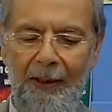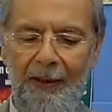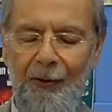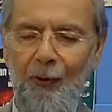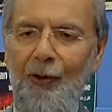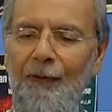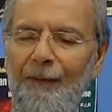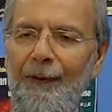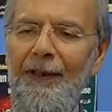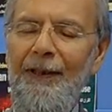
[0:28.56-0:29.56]
So if
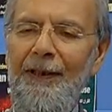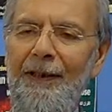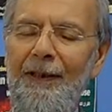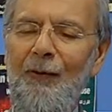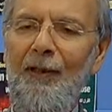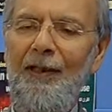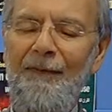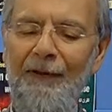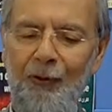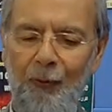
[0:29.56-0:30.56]
we look at the
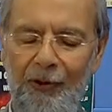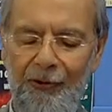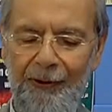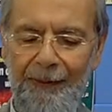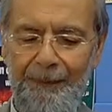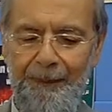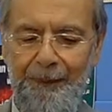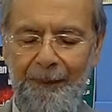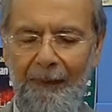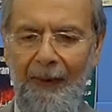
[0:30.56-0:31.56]
first question,
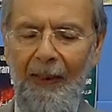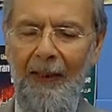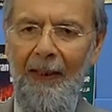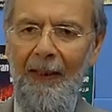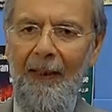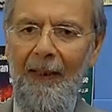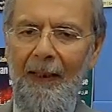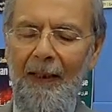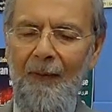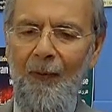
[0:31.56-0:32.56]

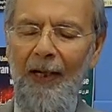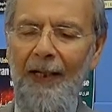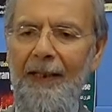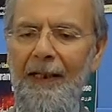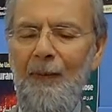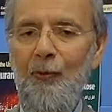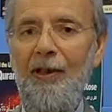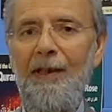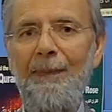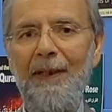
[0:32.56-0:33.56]
why are
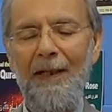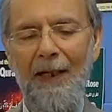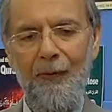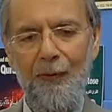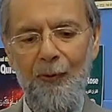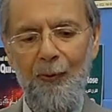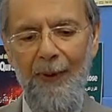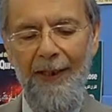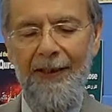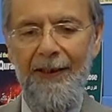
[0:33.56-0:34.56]
Muslim men allowed to
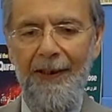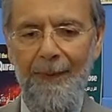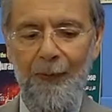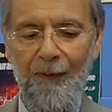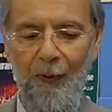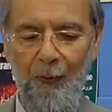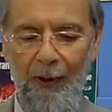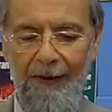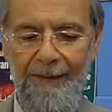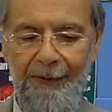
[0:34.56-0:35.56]
marry up to 4
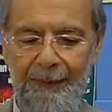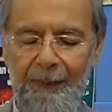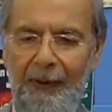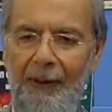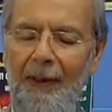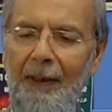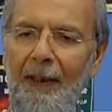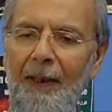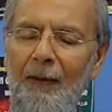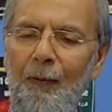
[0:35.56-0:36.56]
wives?
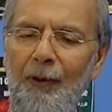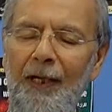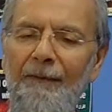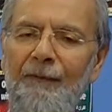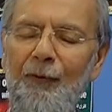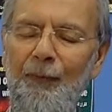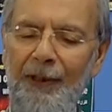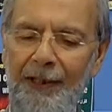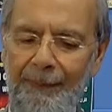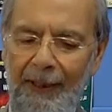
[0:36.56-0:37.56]
We have to bear
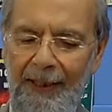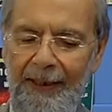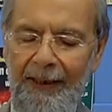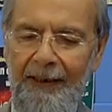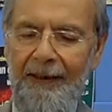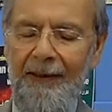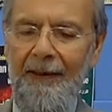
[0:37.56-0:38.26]
in mind that